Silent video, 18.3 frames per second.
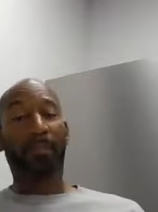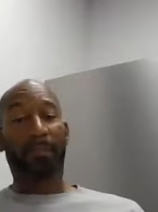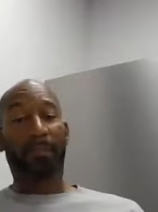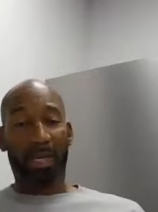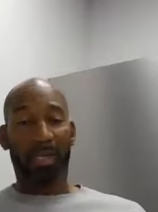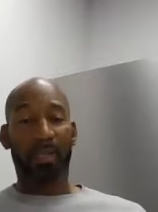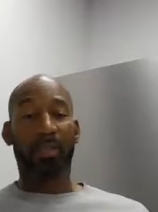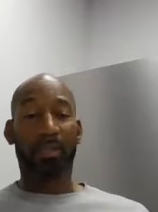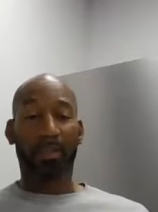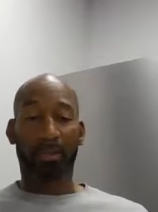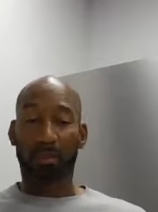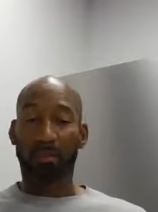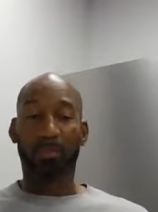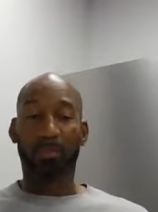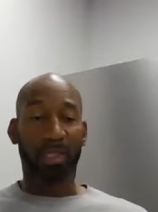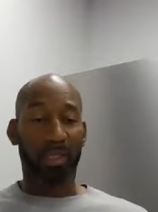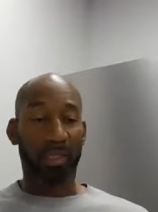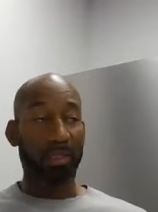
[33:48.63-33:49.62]
being the
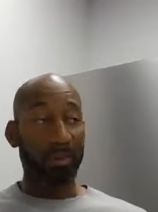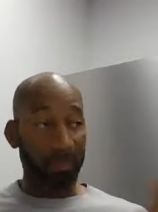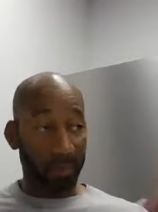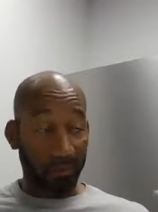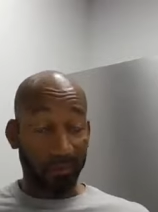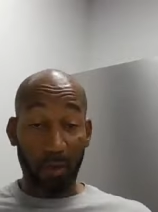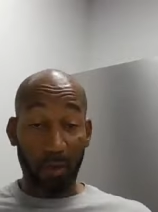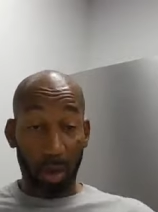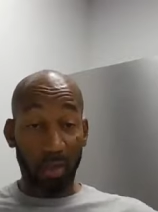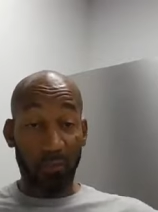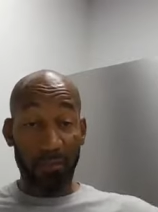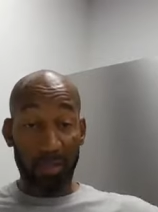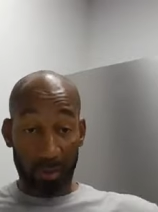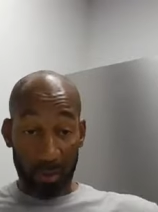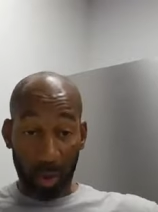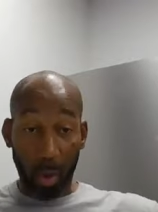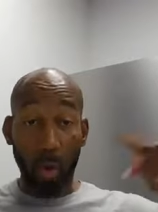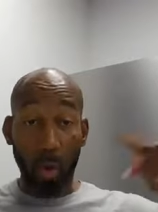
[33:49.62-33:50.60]
being the, the fall
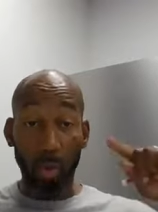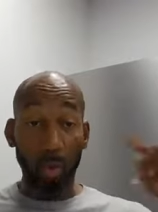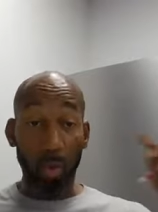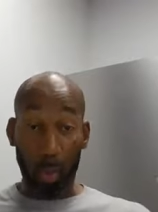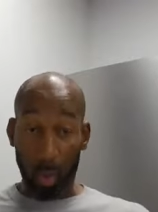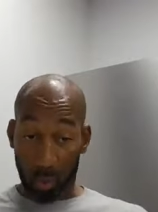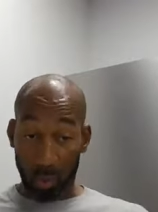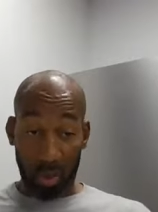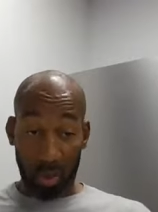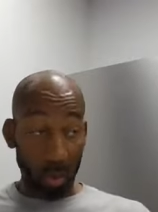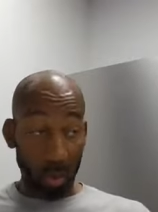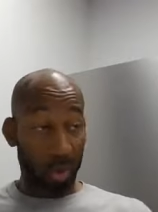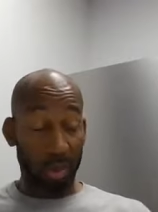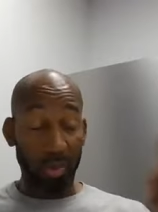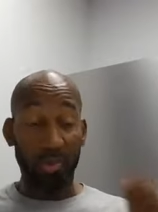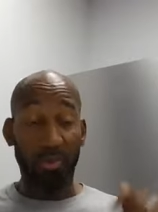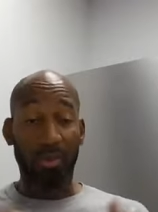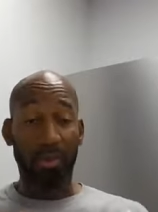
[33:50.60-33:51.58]
of the whole the whole
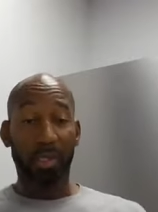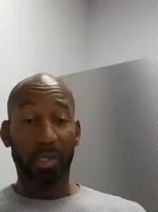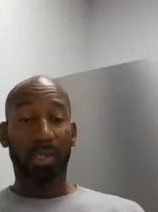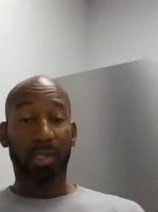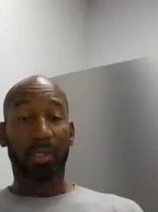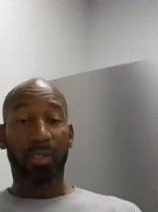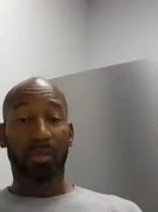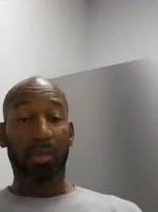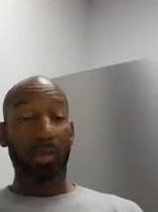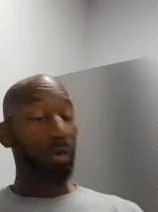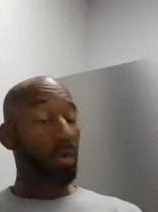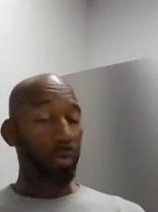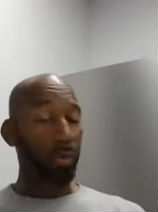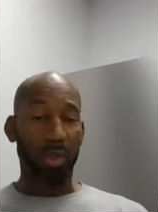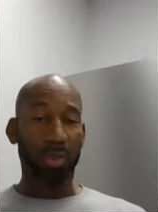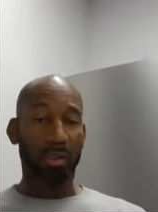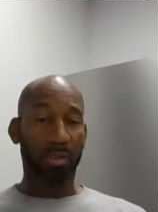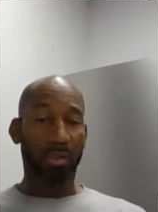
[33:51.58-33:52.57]
earth, the whole
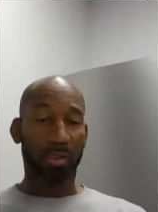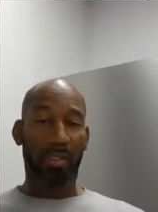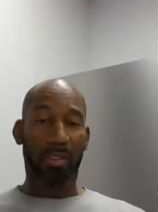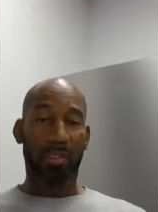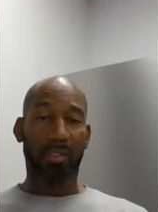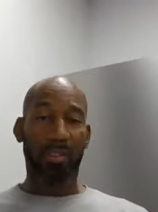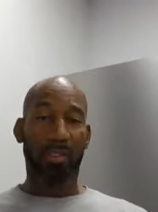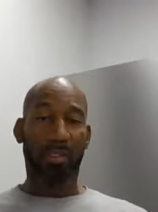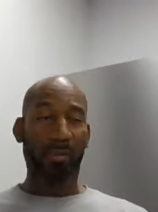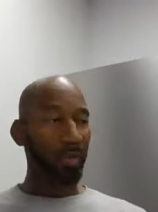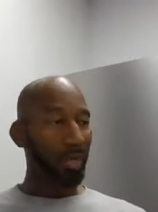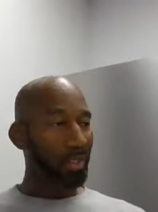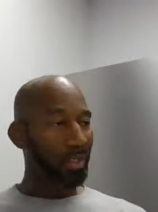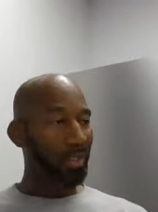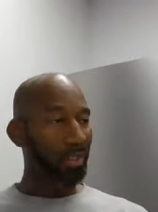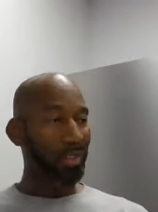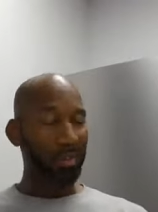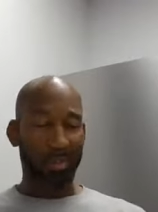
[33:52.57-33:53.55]
world. And what
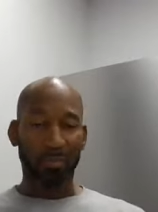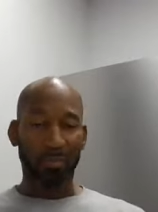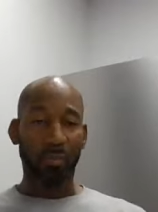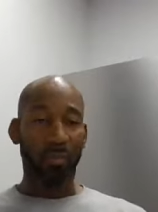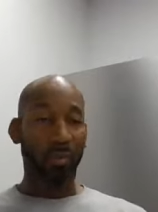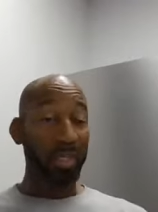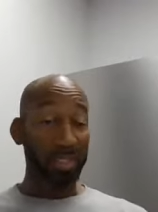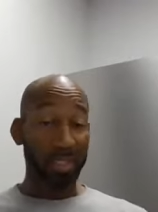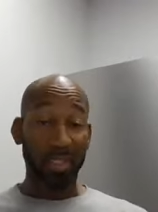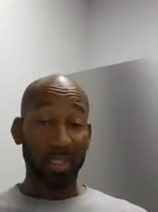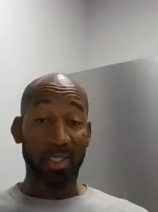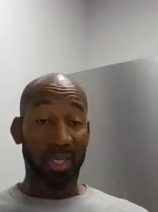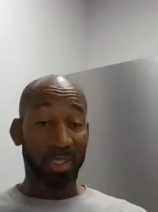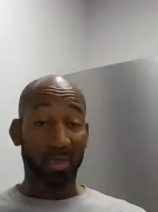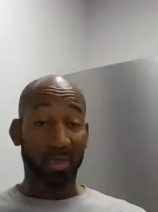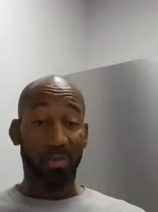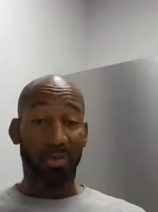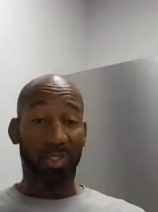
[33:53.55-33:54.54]
is this? What is this
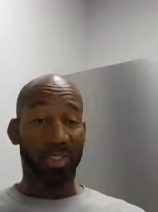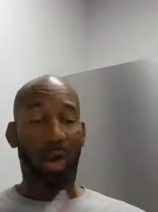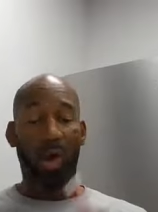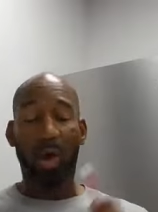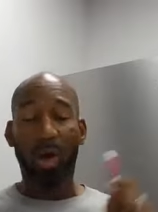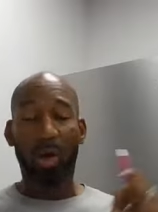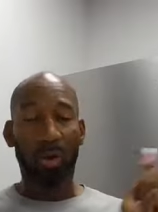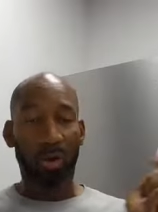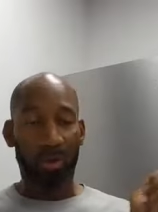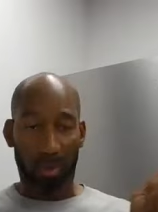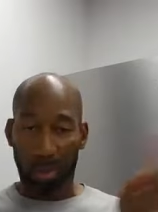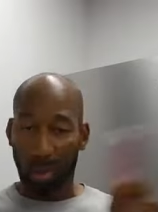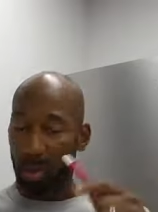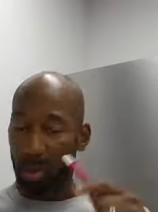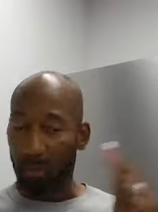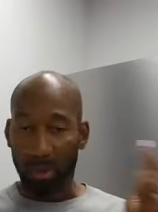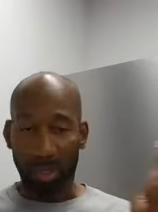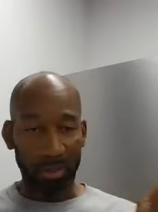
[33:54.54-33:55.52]
thing doing? It's all
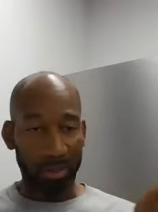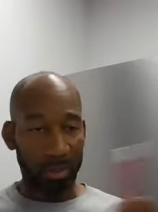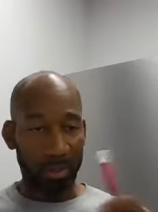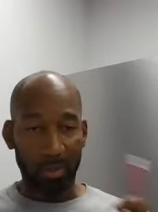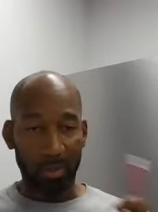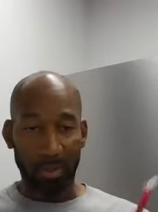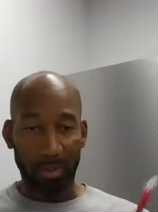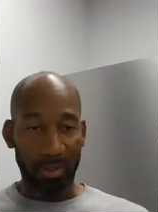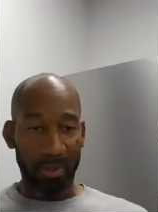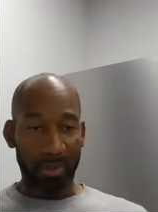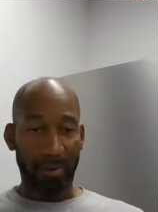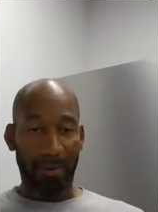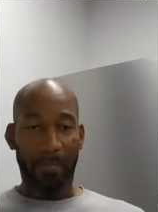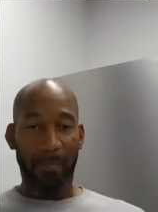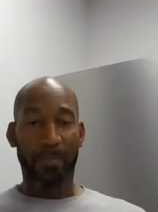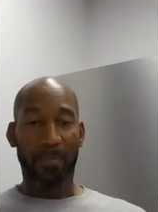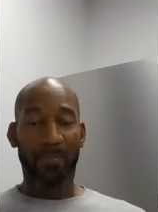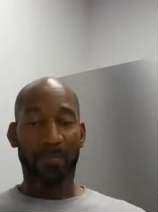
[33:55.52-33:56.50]
all around the earth.
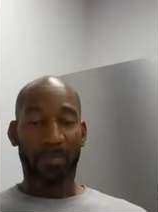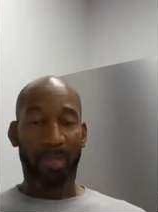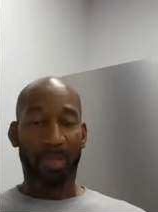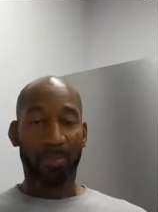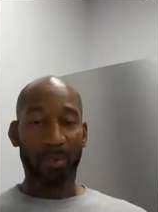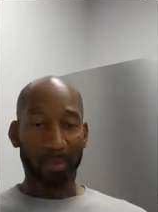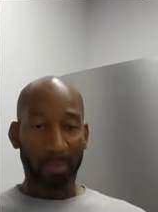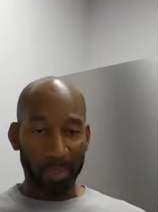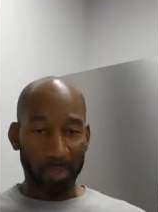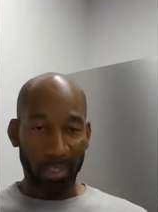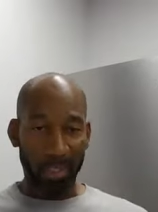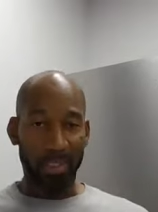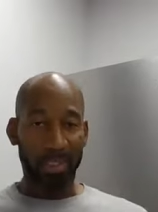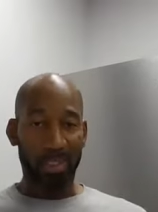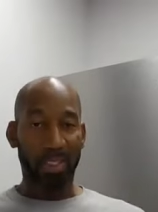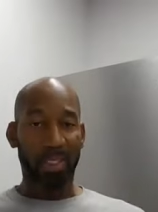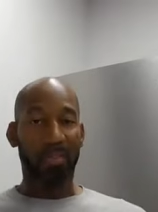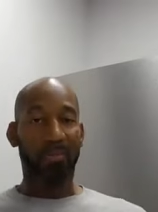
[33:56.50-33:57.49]
people being
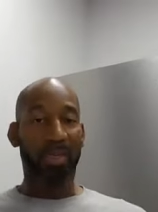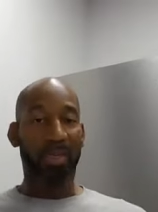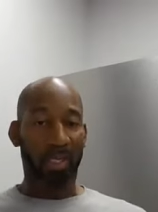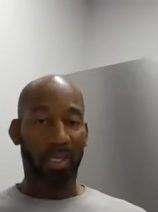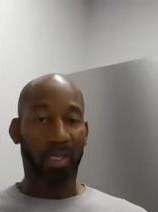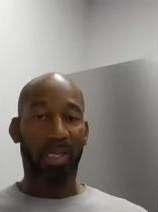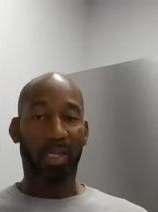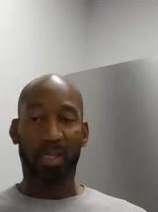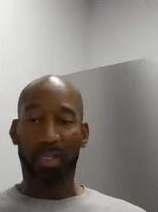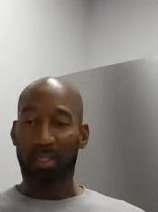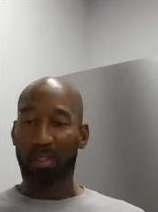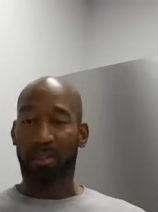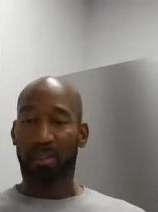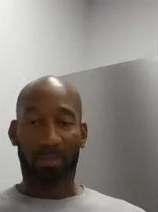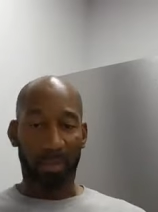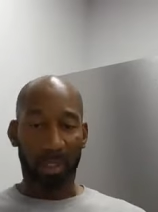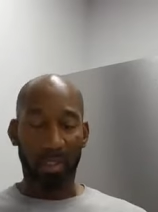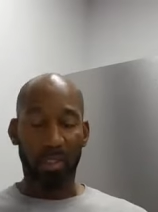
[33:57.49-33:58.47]
deceived, thinking that it's
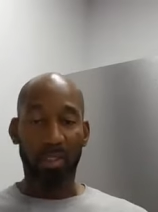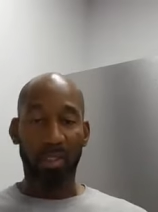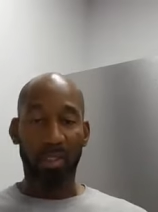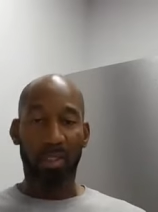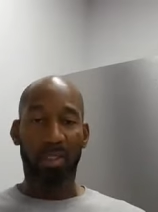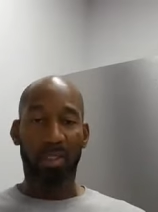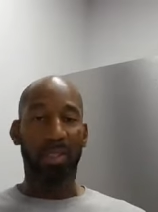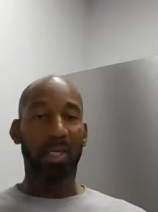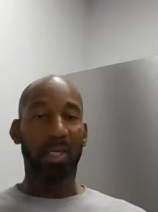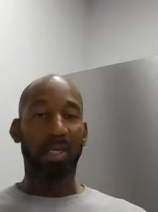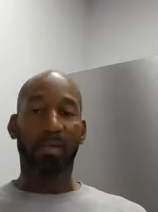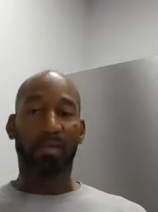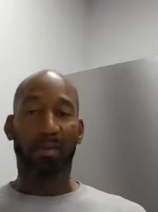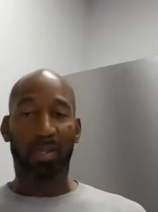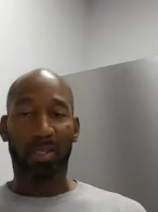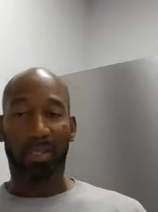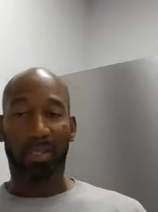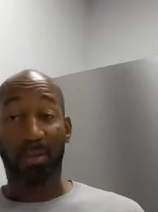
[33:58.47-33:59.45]
something good, and
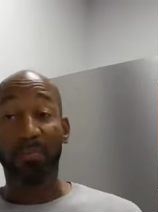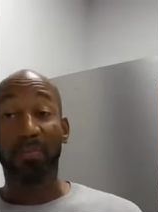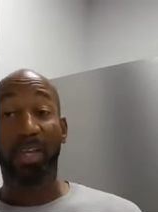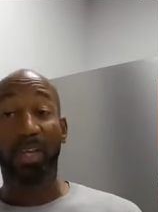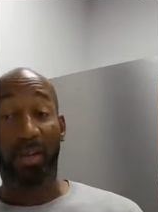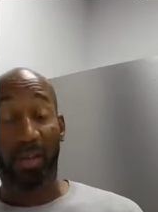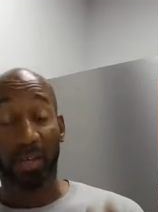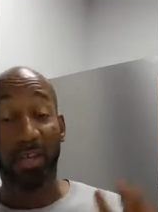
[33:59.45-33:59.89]
they, they're